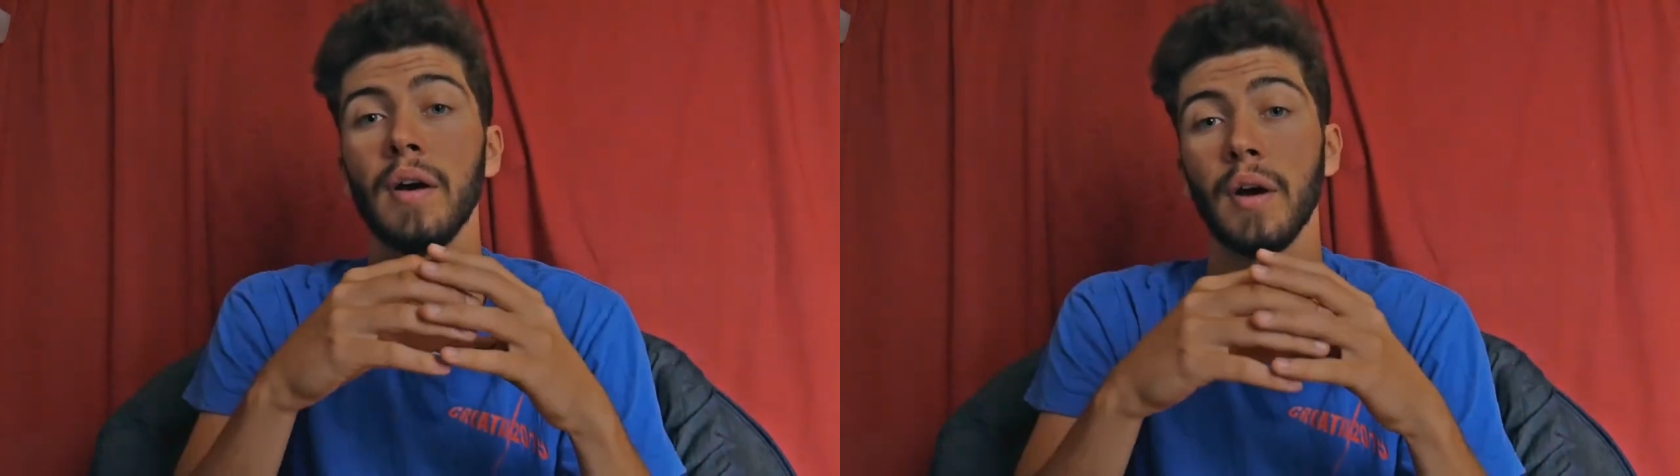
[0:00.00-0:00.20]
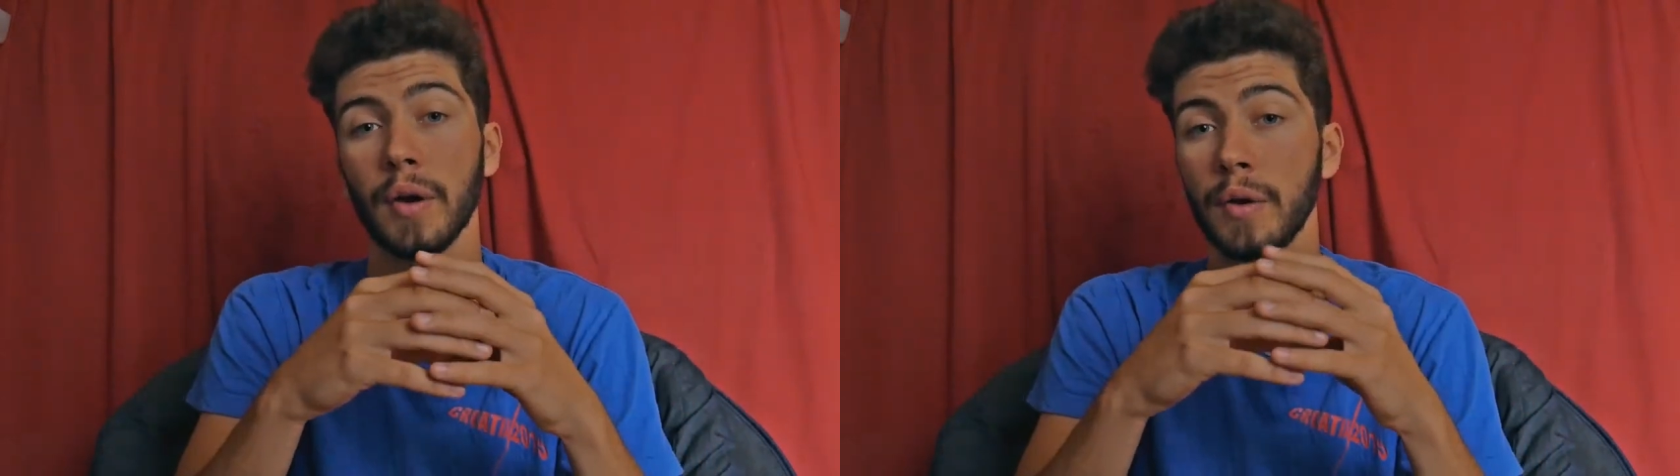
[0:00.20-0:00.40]

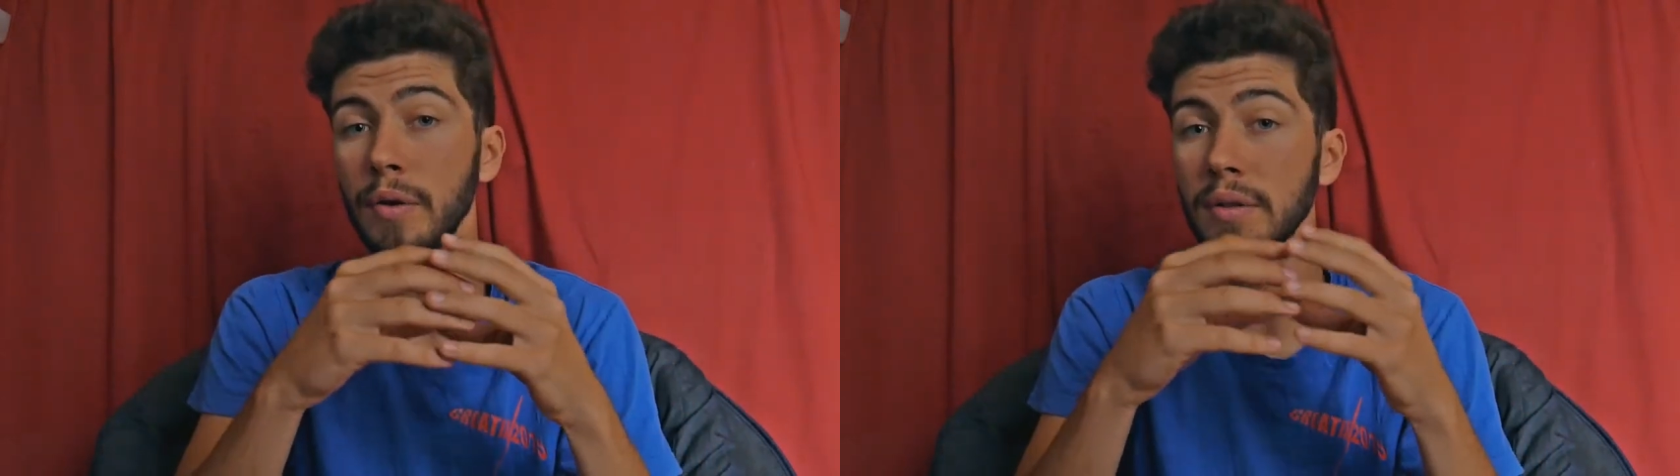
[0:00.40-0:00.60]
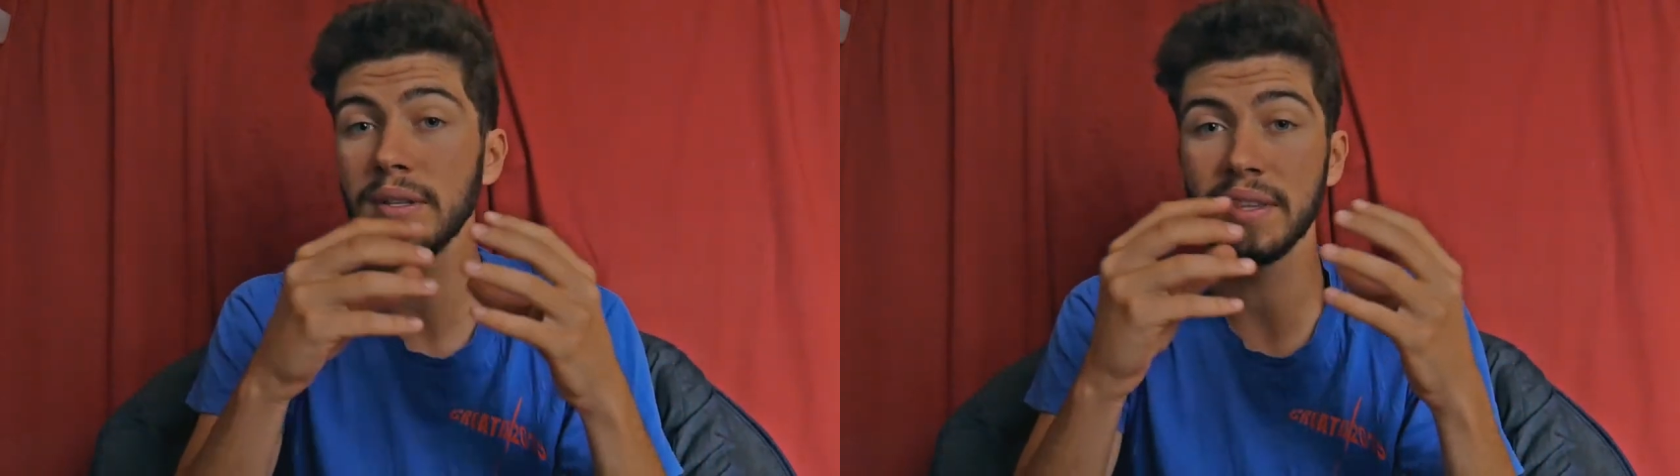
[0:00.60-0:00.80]
a
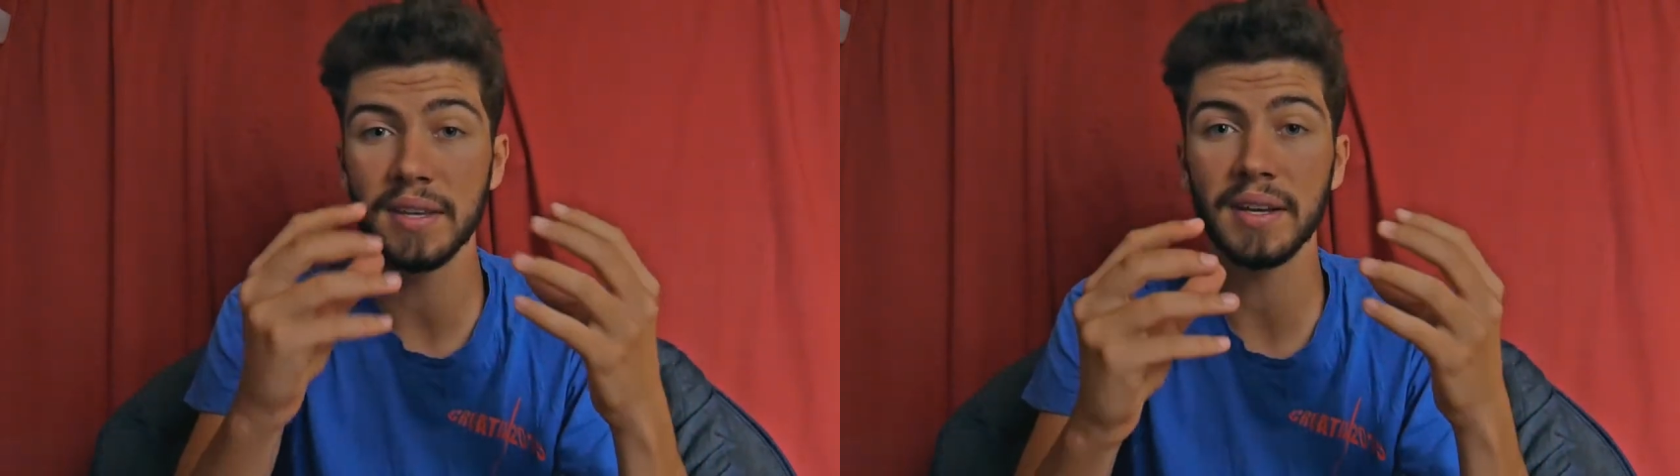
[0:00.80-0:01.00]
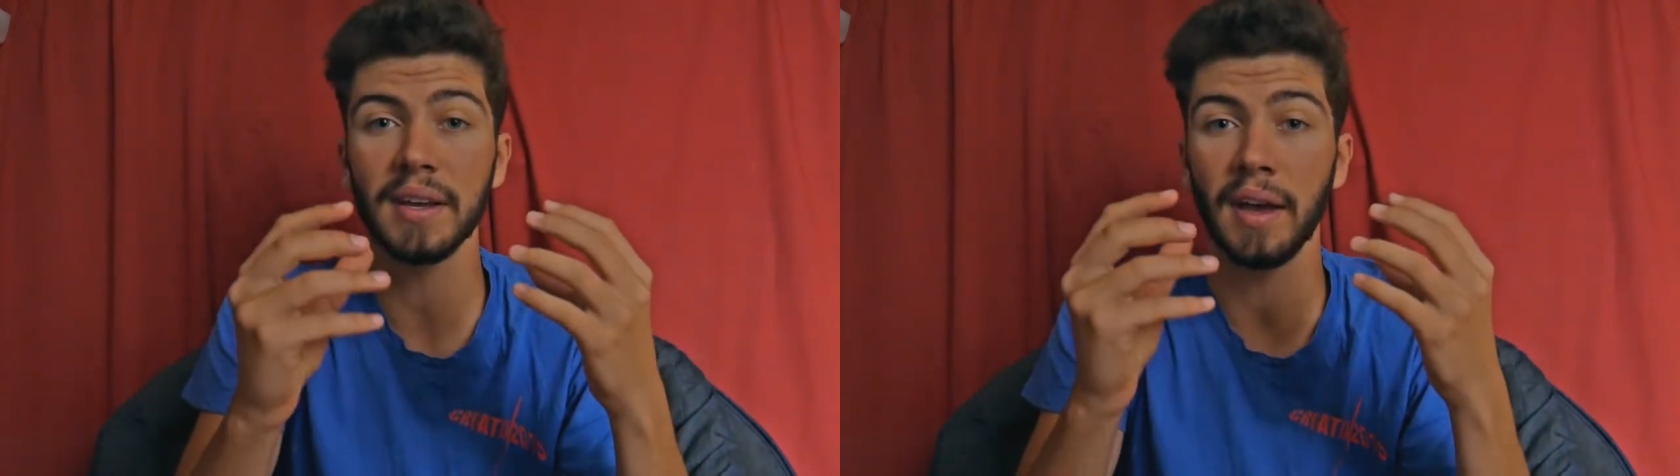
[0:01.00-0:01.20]
good
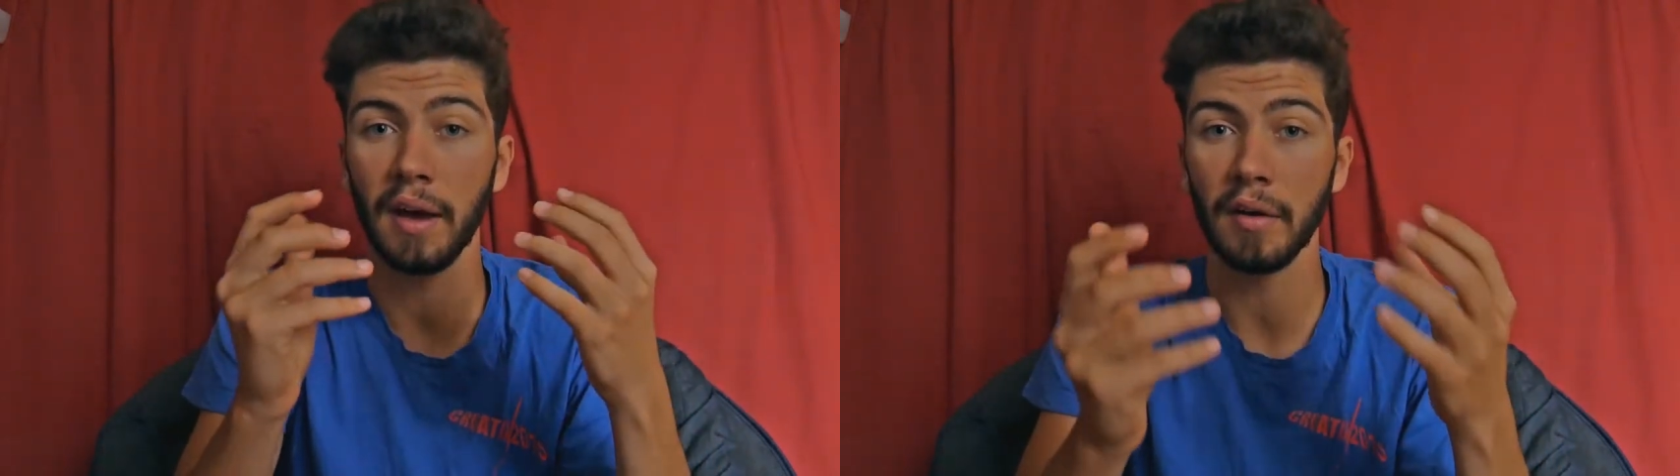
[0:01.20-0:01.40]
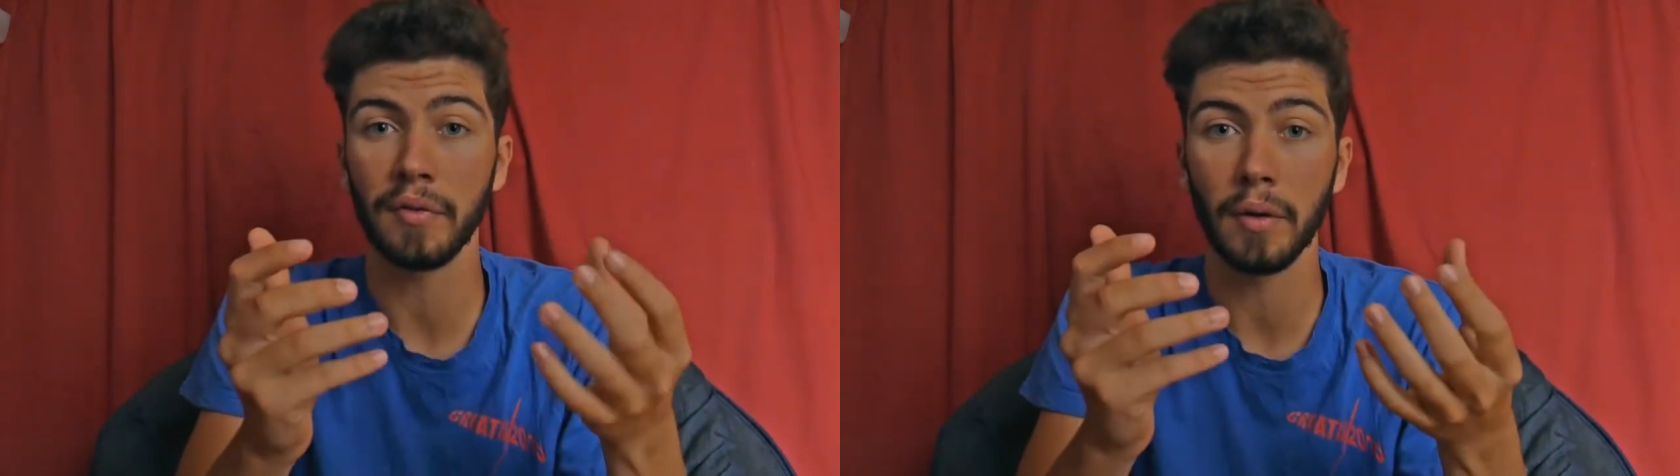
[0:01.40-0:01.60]
thick
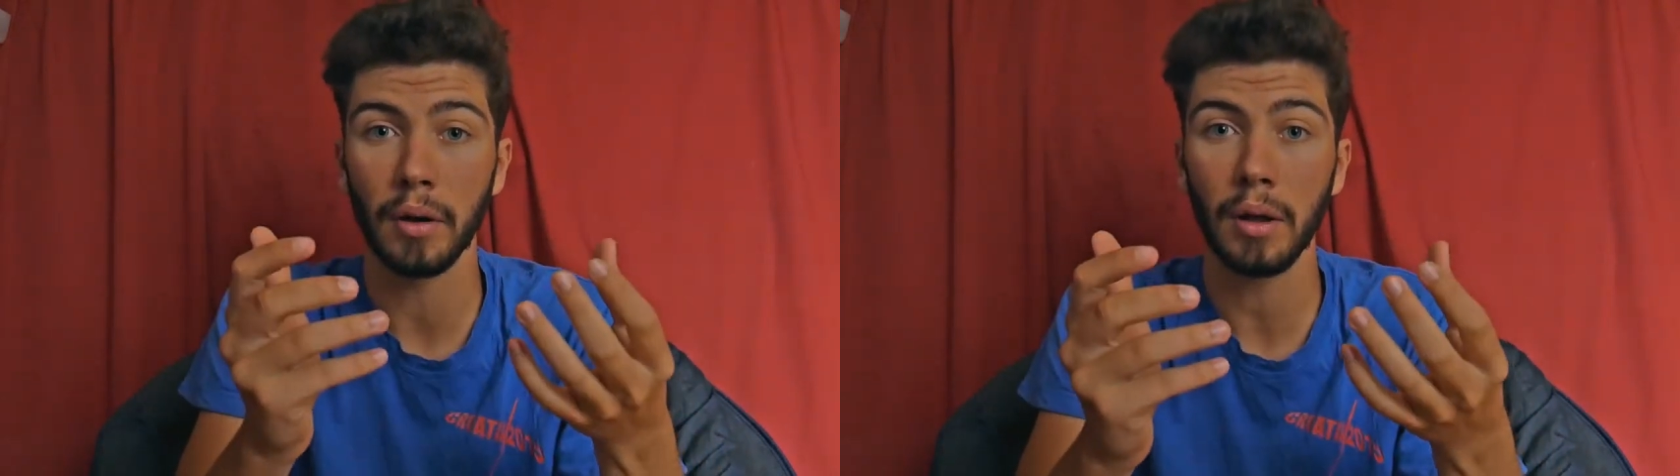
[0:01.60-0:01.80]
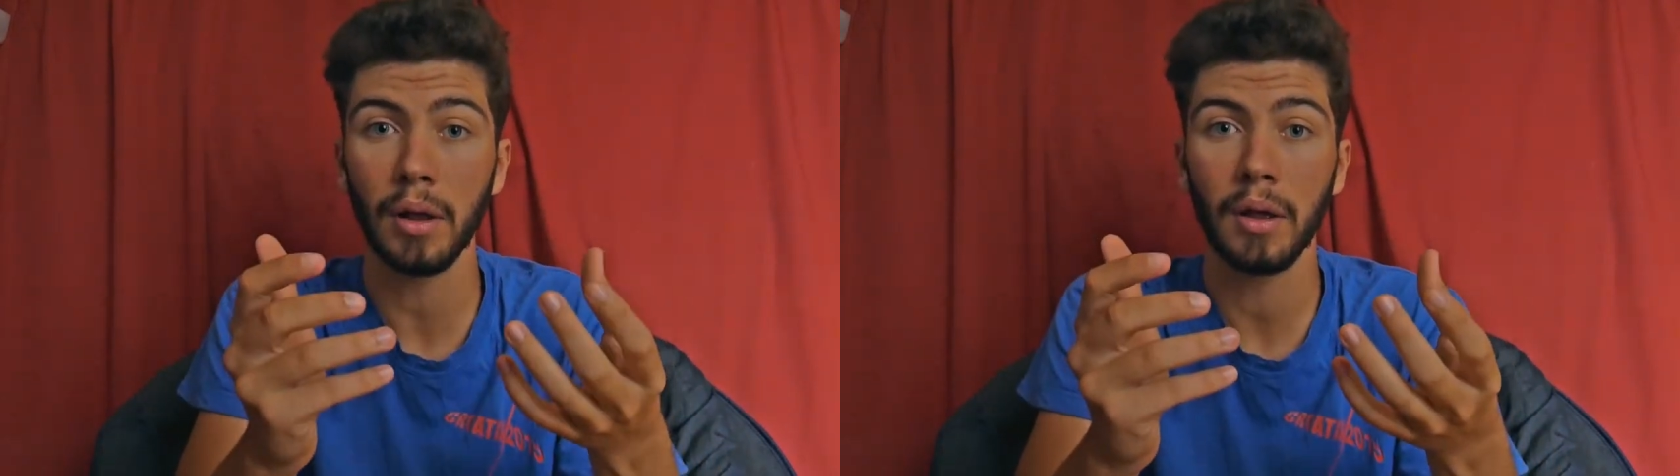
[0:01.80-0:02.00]

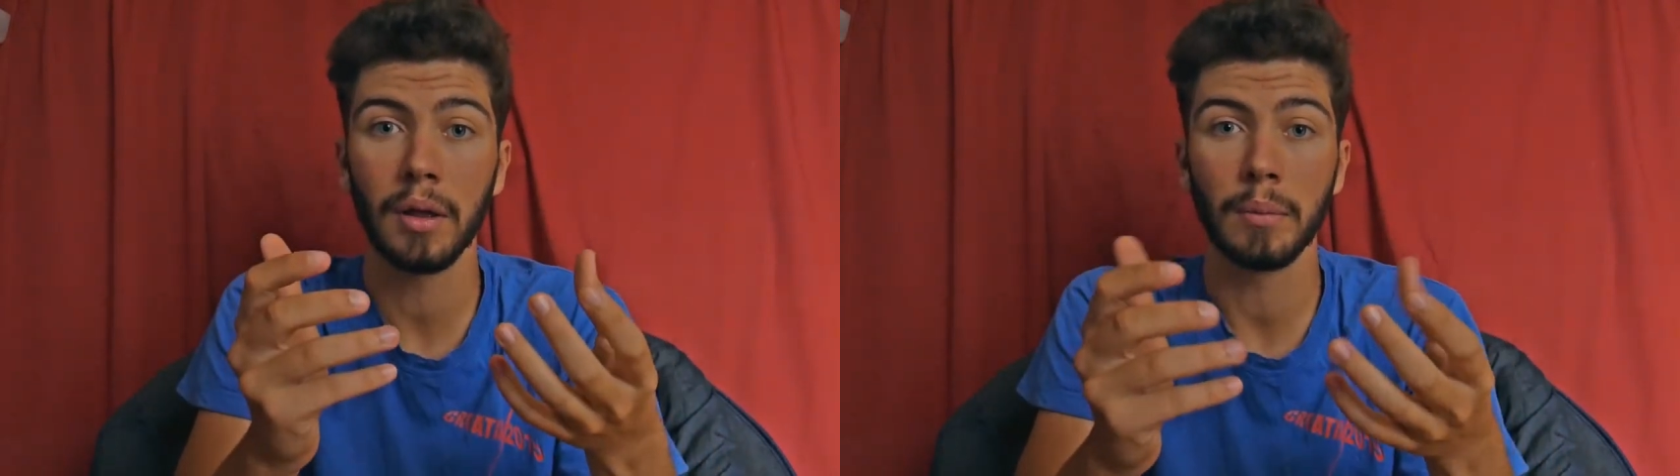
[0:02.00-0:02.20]
airfoil,